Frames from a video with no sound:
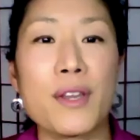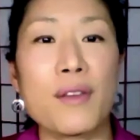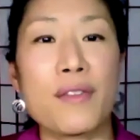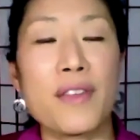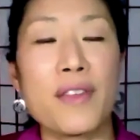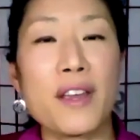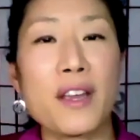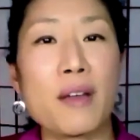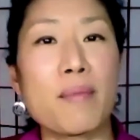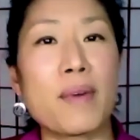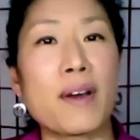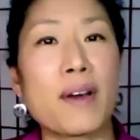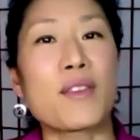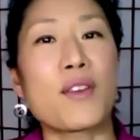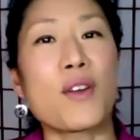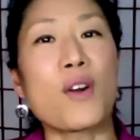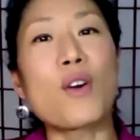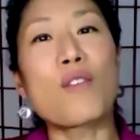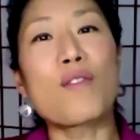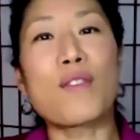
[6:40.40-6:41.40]
when you think
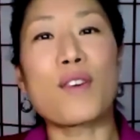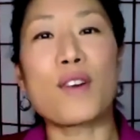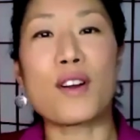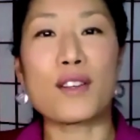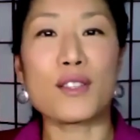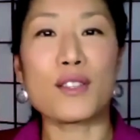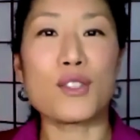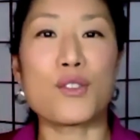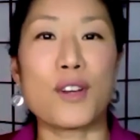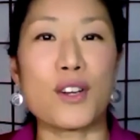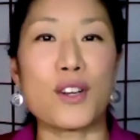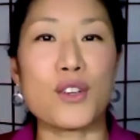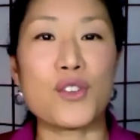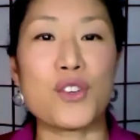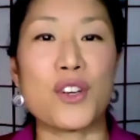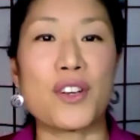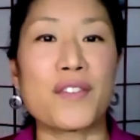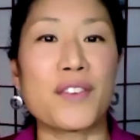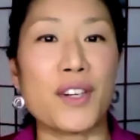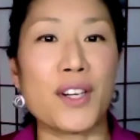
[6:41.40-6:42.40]
about the overall
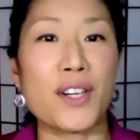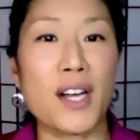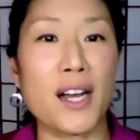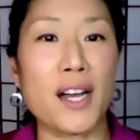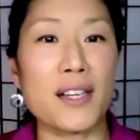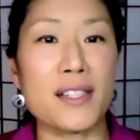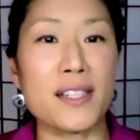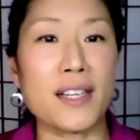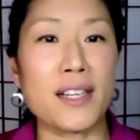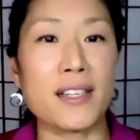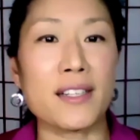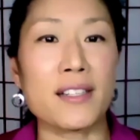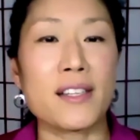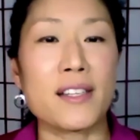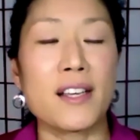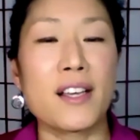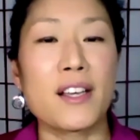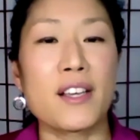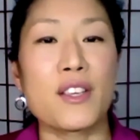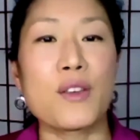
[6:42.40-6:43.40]
structure of your
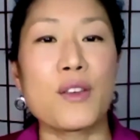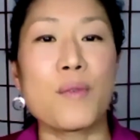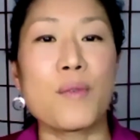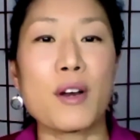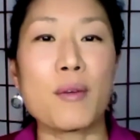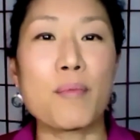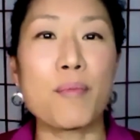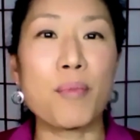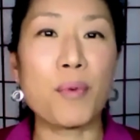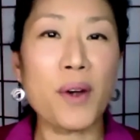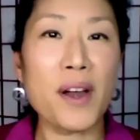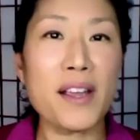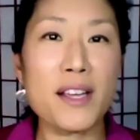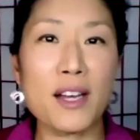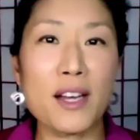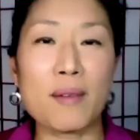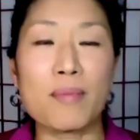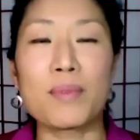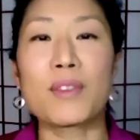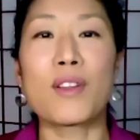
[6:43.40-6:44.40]
content, you want to
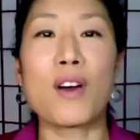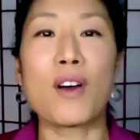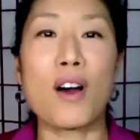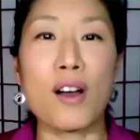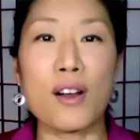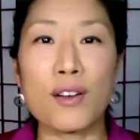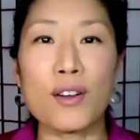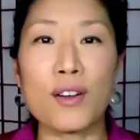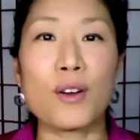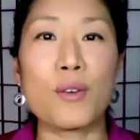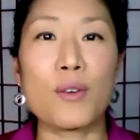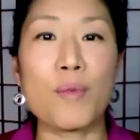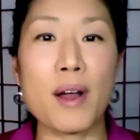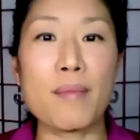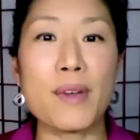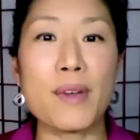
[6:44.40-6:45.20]
break up longer